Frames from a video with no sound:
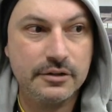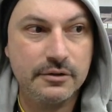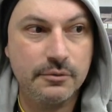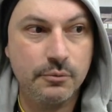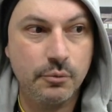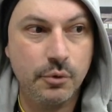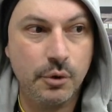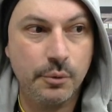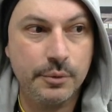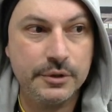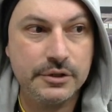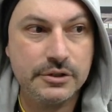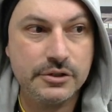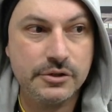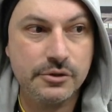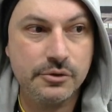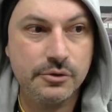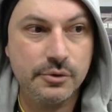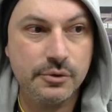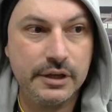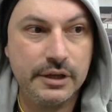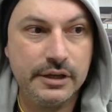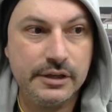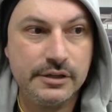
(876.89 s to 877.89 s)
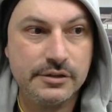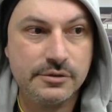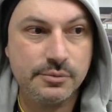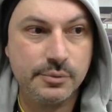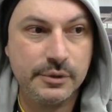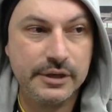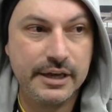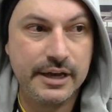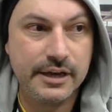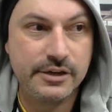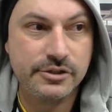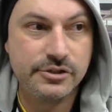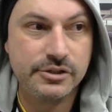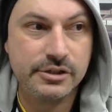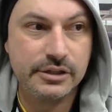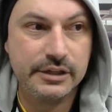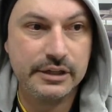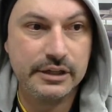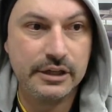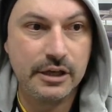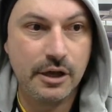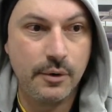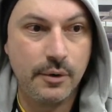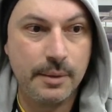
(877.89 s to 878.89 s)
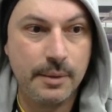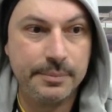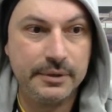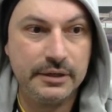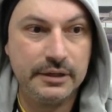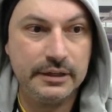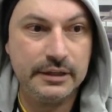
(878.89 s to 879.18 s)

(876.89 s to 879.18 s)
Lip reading: what we do is we actually go up in